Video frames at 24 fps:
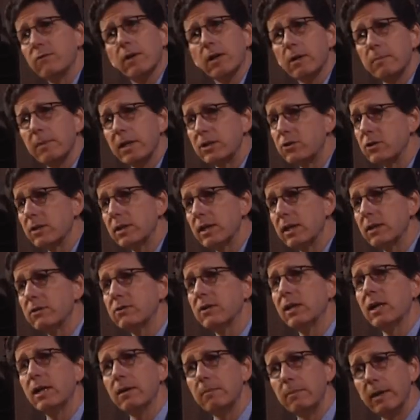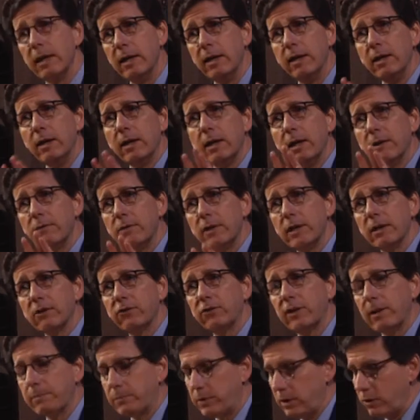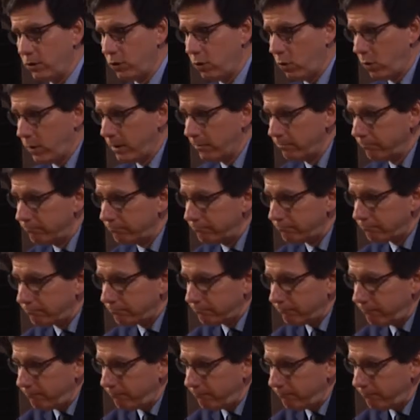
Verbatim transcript: very much at that time of the accepted norm.